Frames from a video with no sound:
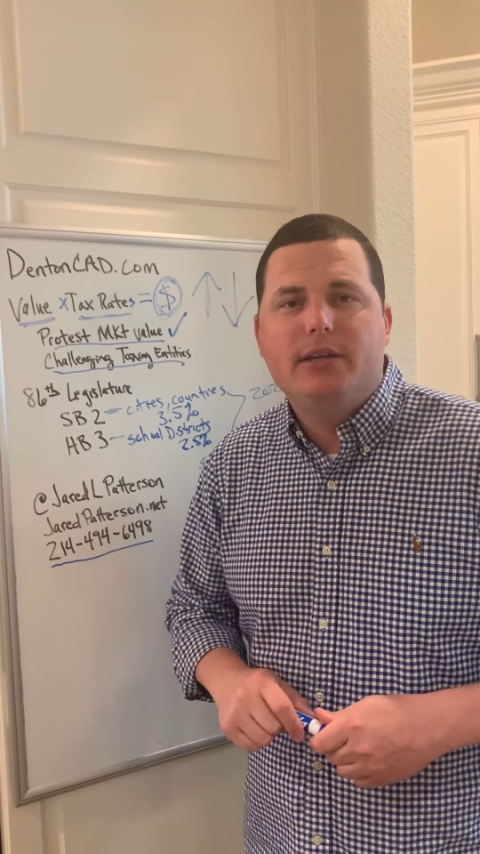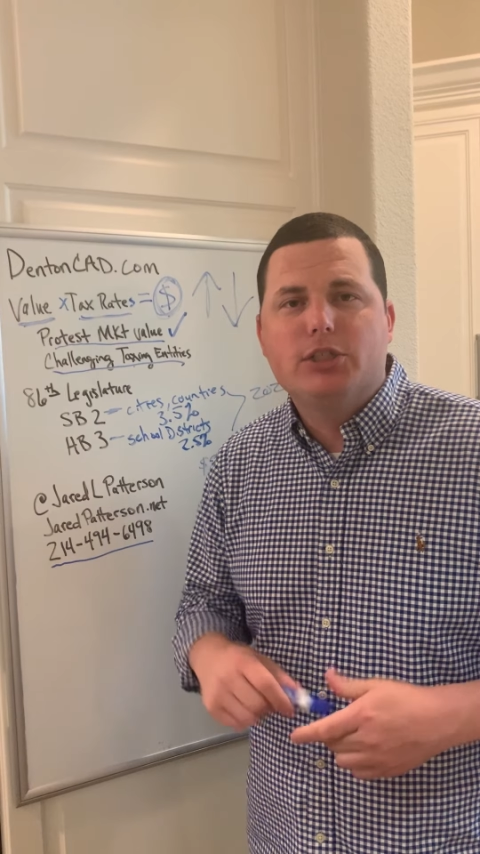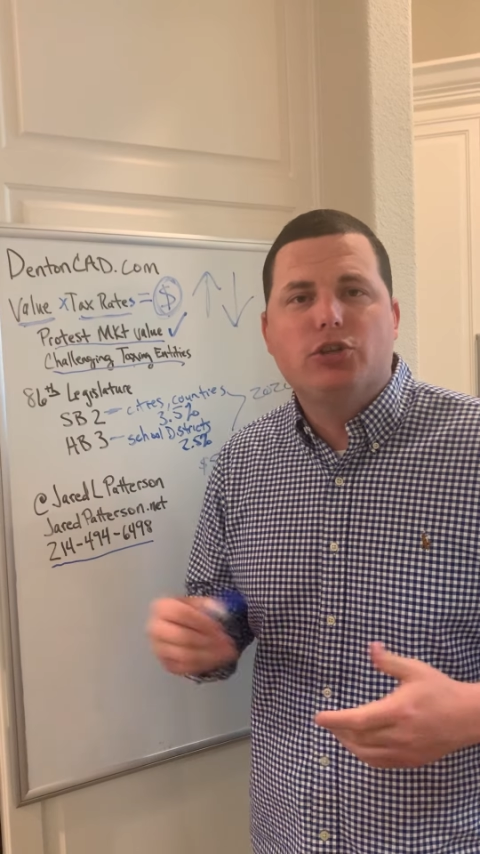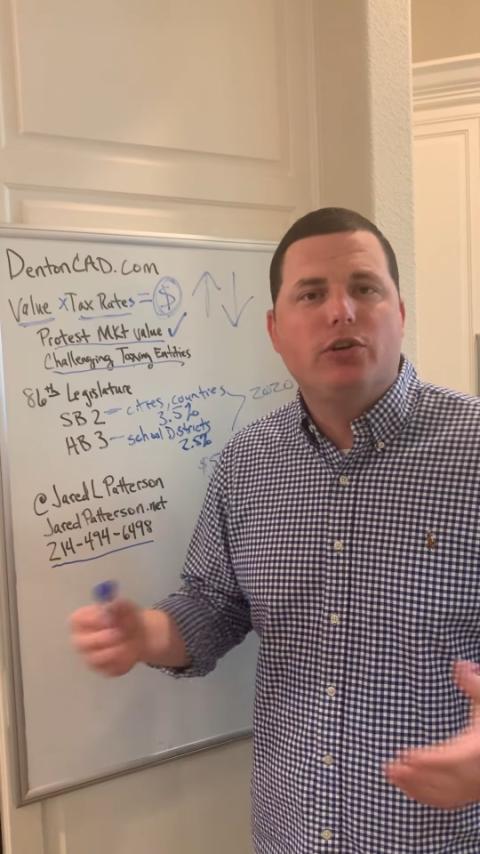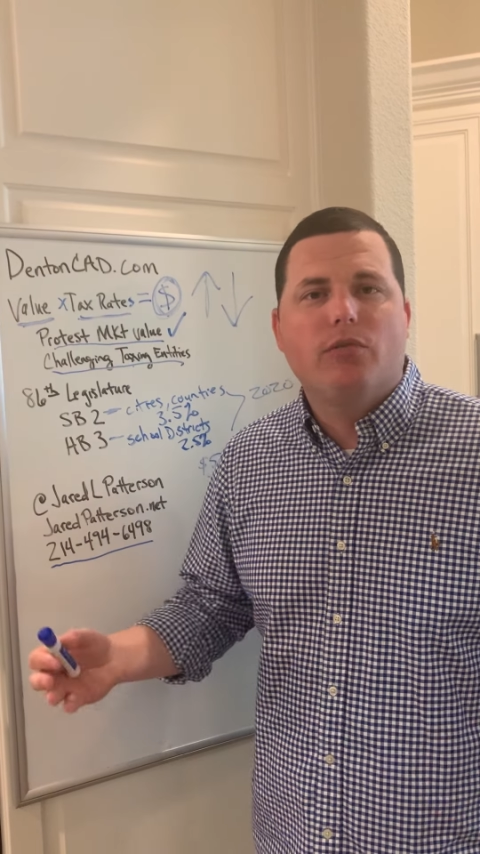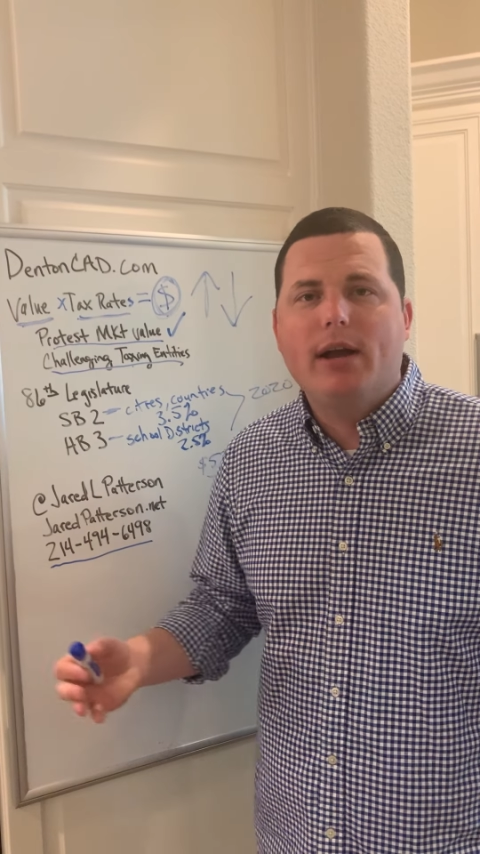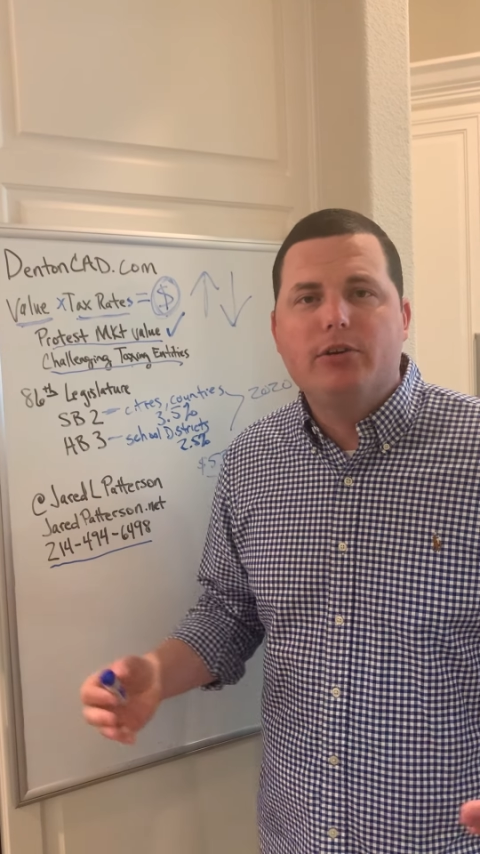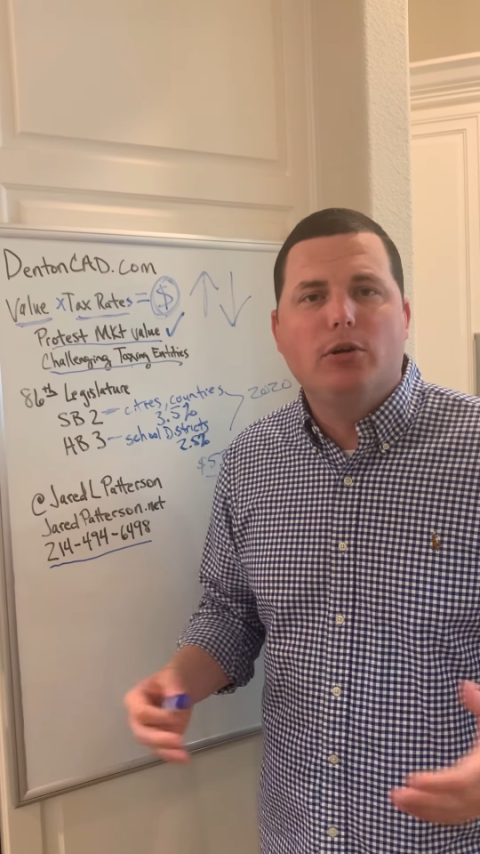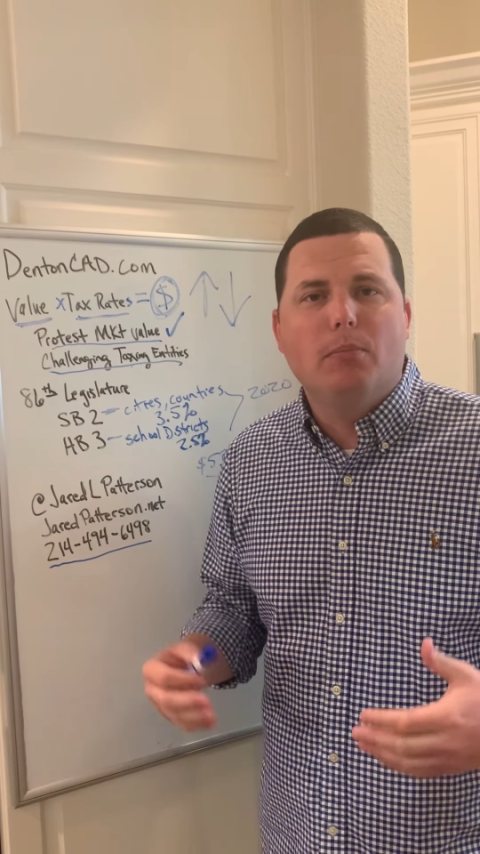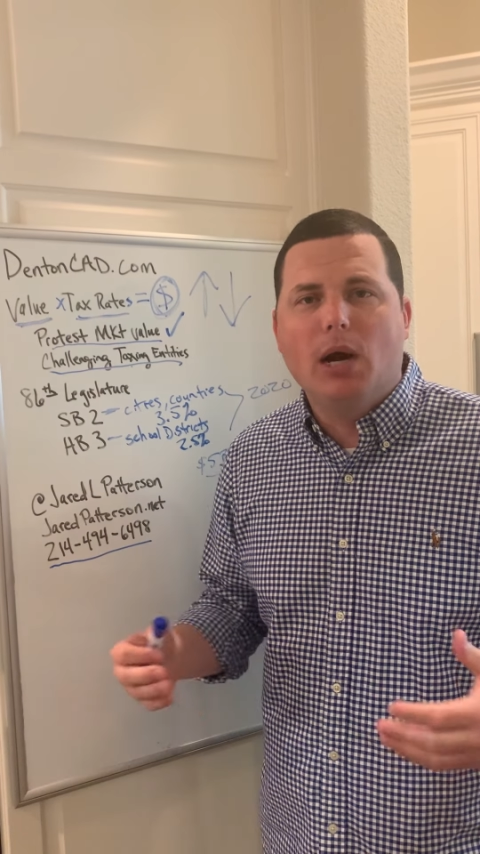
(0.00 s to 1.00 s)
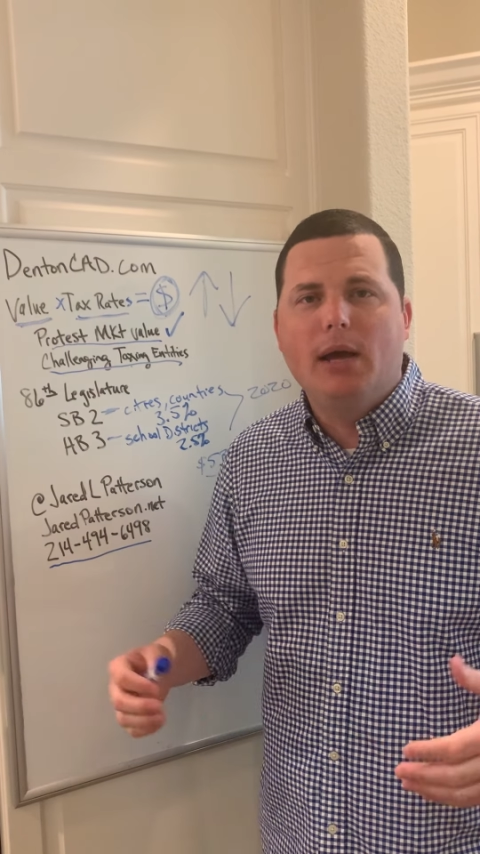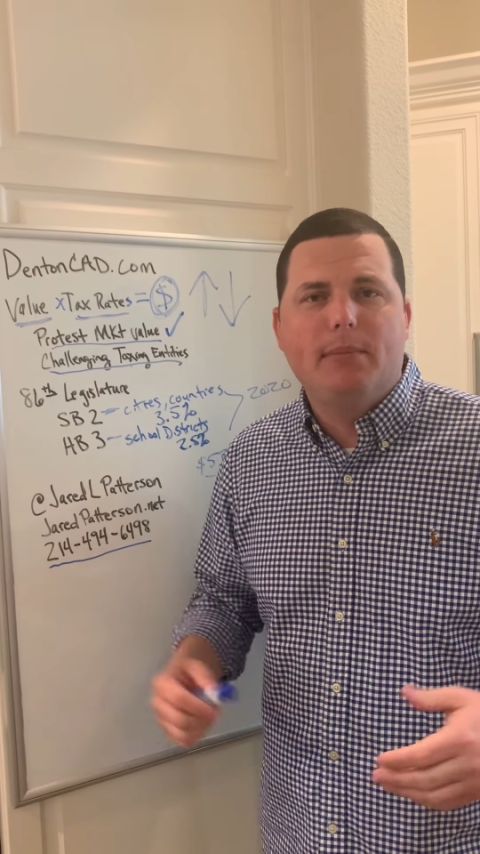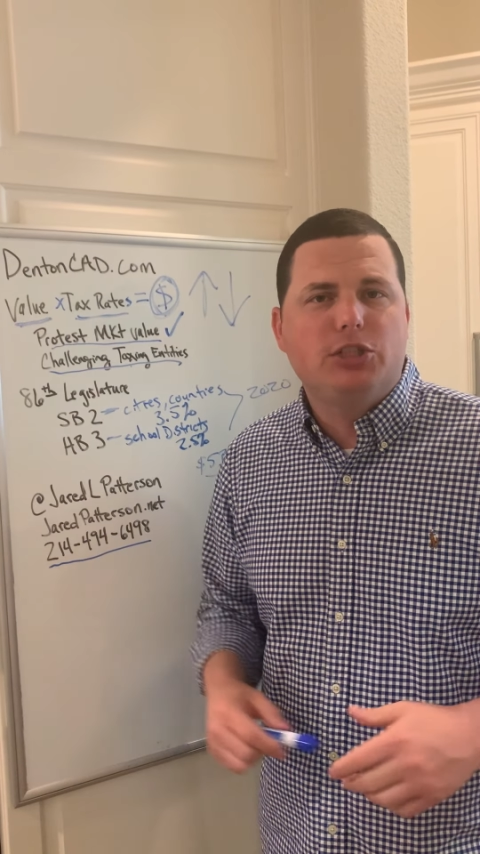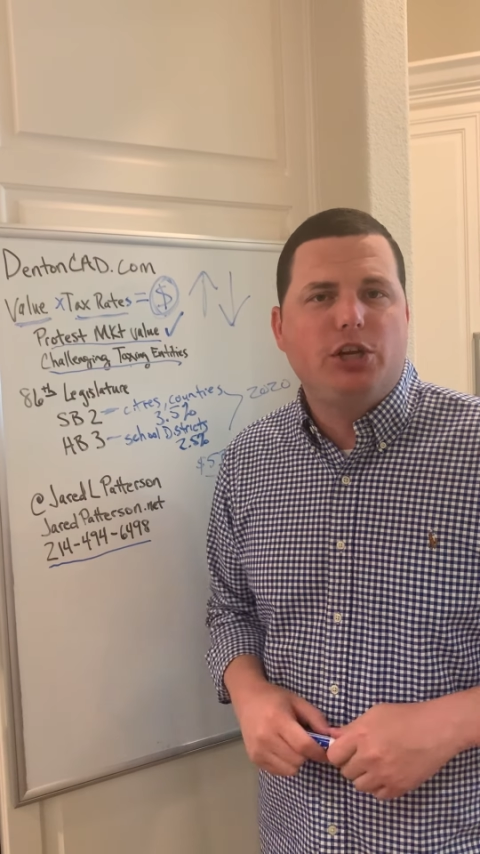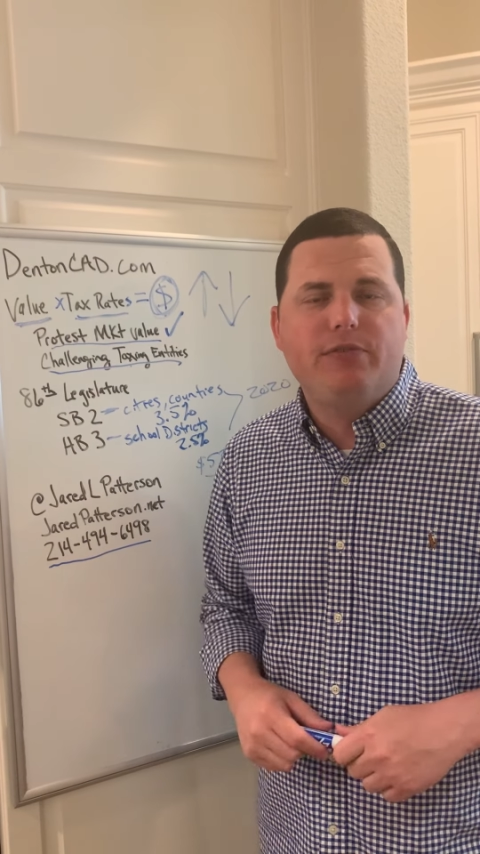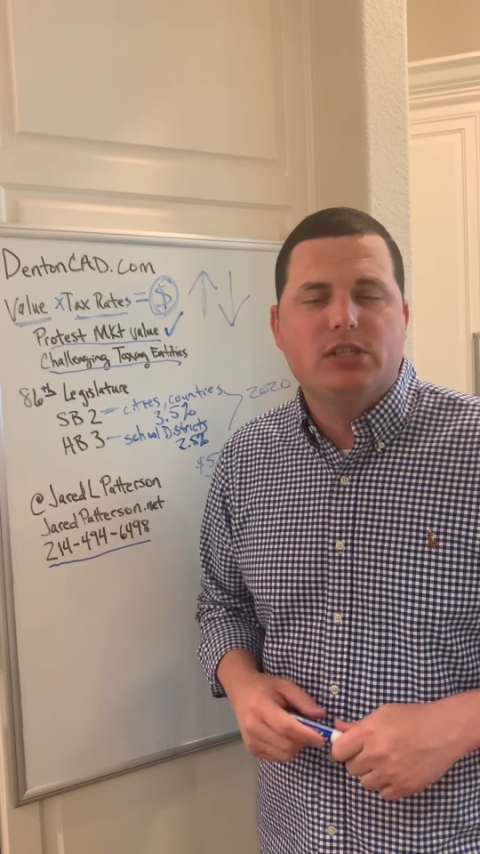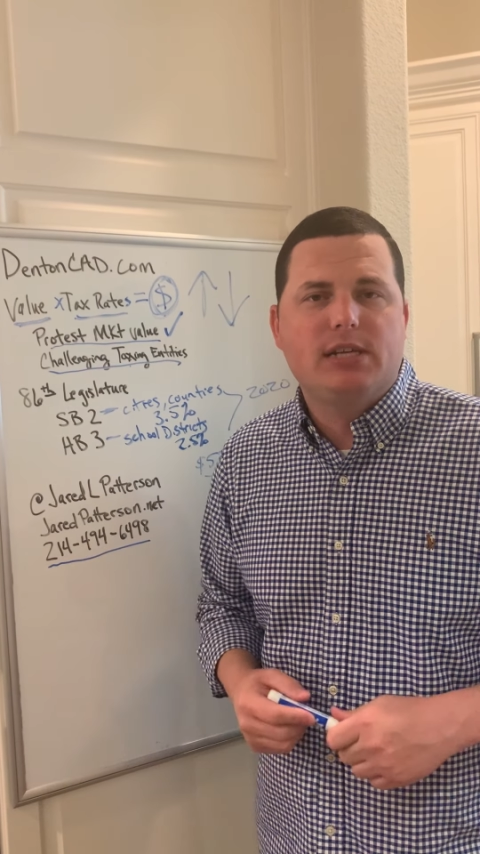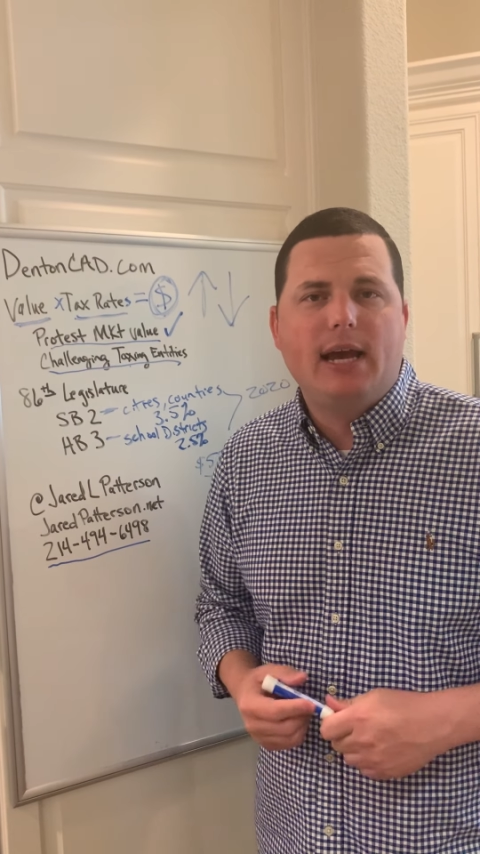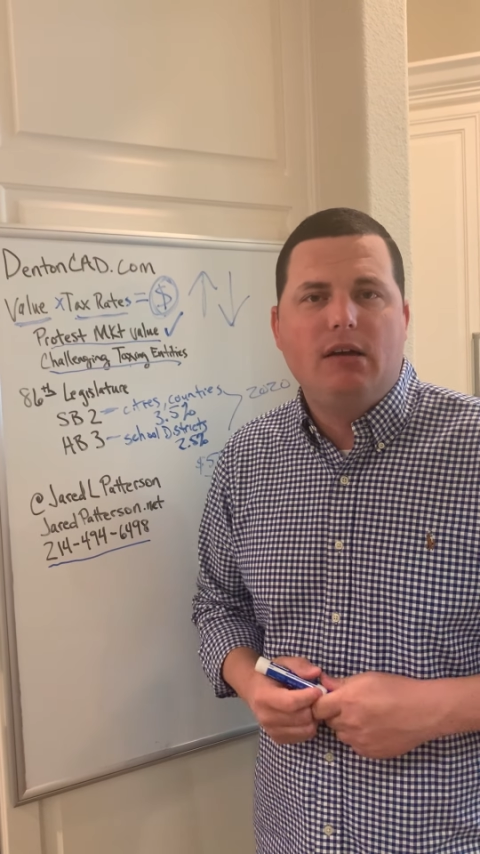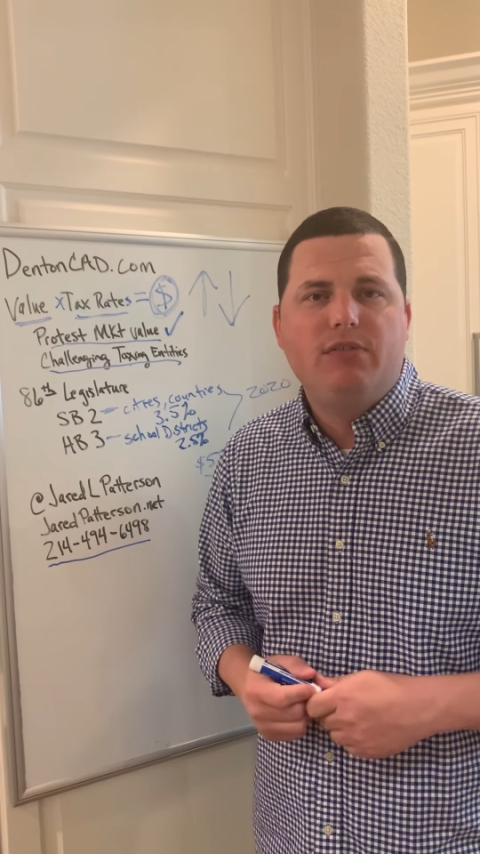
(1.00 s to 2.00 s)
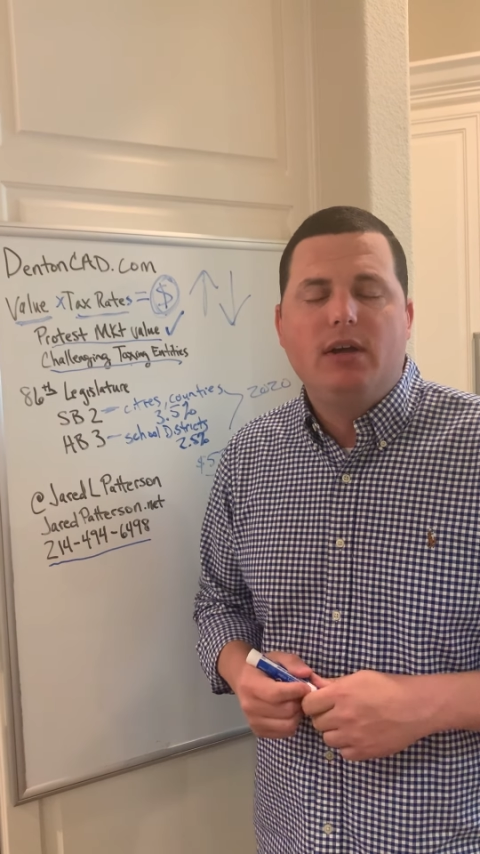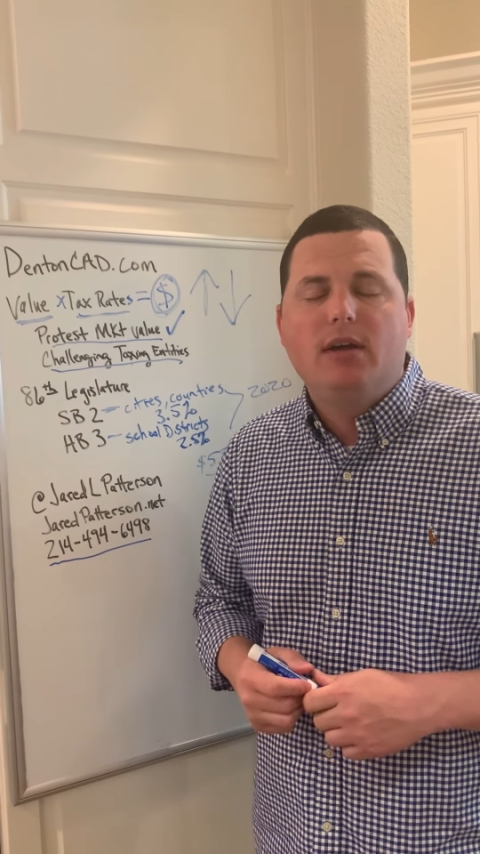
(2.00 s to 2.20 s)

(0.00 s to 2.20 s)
district director, Brian, my chief of staff,